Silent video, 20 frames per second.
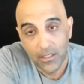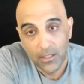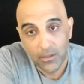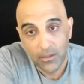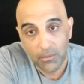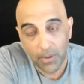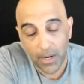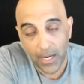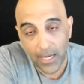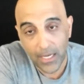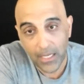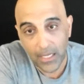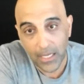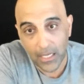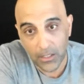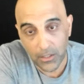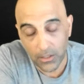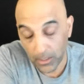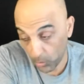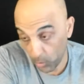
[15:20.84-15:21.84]
Right.
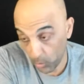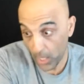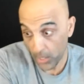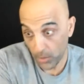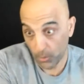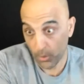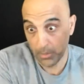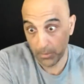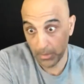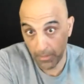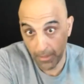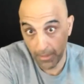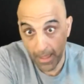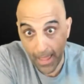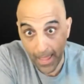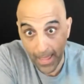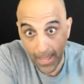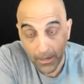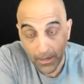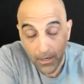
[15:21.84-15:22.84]
And you're like, well, I don't want to be
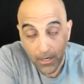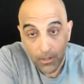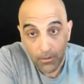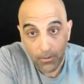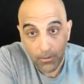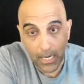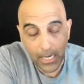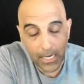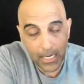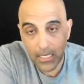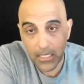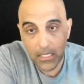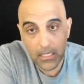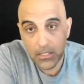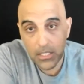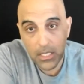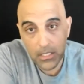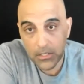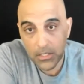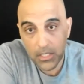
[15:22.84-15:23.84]
that. Right. And
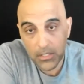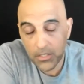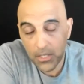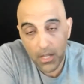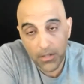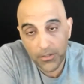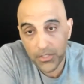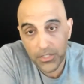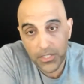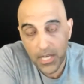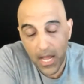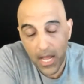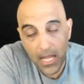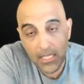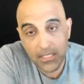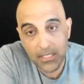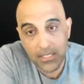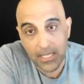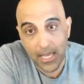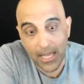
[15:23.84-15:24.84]
it's, it's, it's all just
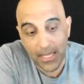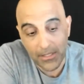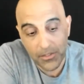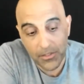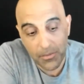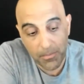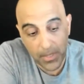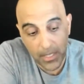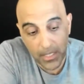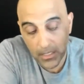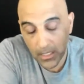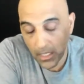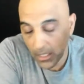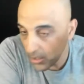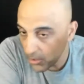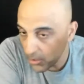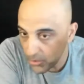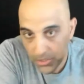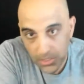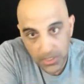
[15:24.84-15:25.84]
nonsense. But, you
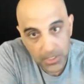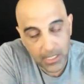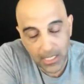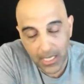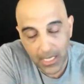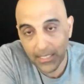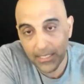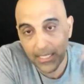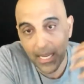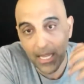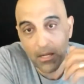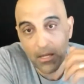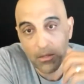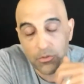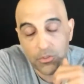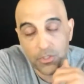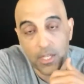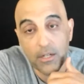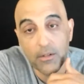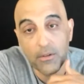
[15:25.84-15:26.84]
know, it's just kicked down
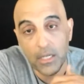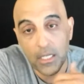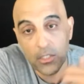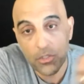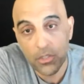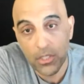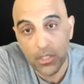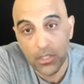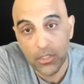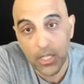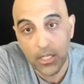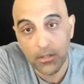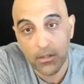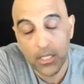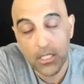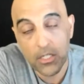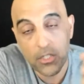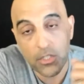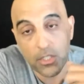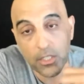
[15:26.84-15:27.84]
generation or
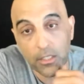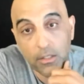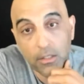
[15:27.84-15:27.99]
generation